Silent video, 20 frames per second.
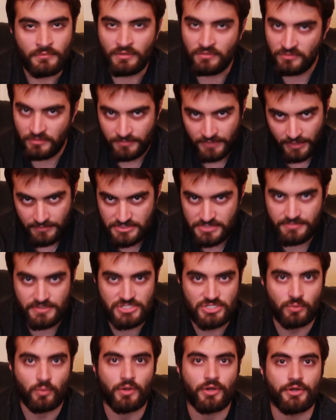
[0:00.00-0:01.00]
sometimes you
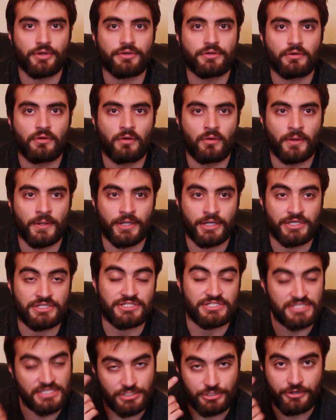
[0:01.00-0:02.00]
miss a word, or because
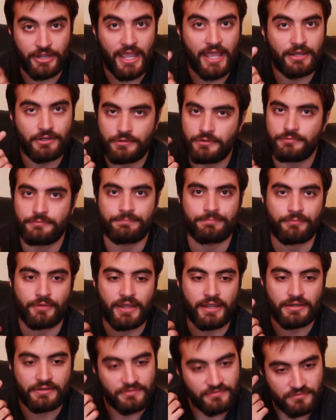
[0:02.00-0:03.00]
it's in your head and your
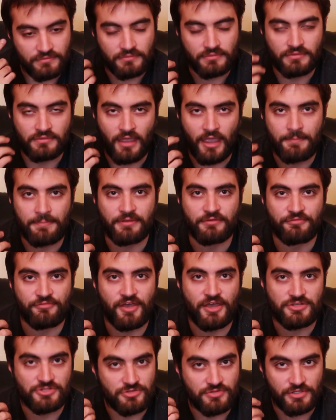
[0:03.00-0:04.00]
brain is typing
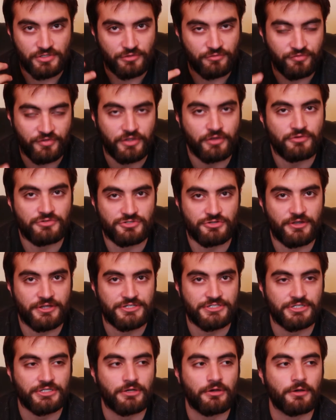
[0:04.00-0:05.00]
faster than your fingers
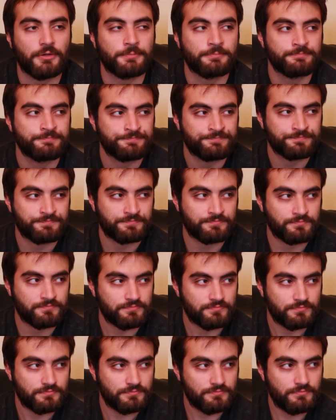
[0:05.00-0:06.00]
actually are.
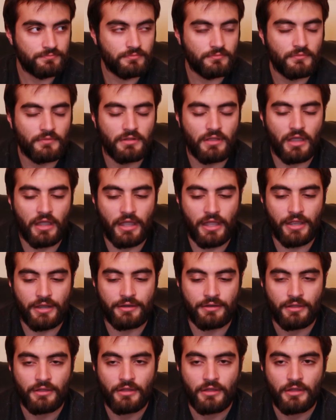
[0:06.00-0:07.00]

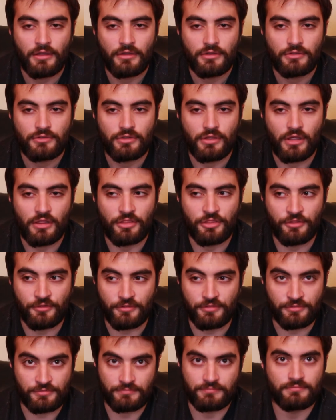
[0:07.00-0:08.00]
And
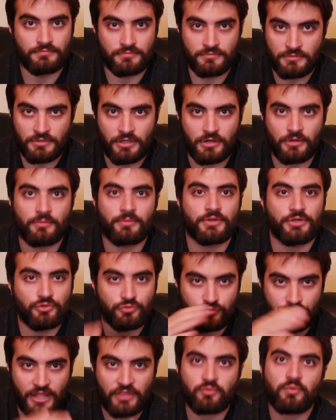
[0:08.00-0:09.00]

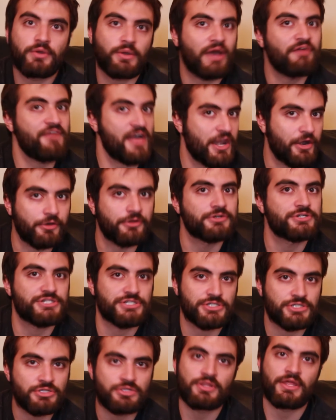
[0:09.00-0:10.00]
that's why you have editors.
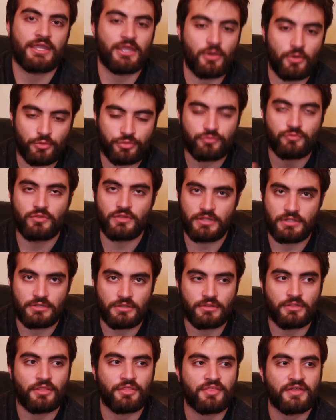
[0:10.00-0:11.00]
They go through
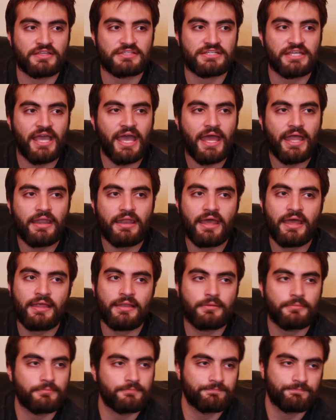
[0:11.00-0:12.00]
the things again.
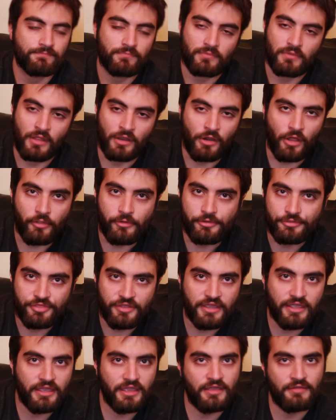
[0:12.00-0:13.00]
And another
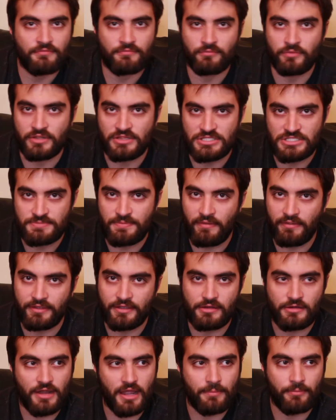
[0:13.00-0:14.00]
thing with the spelling
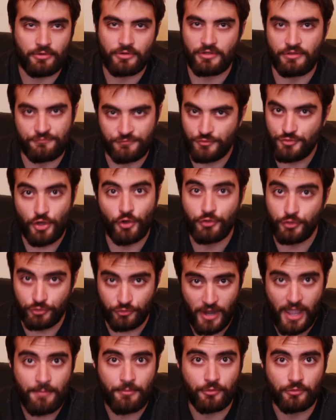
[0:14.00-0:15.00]
and grammar, if you know your
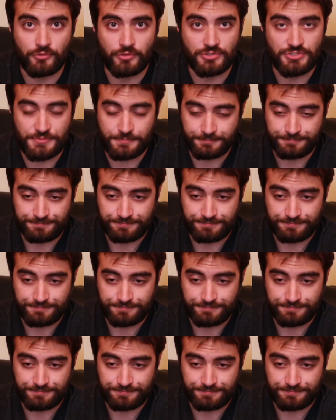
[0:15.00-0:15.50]
grammar rules,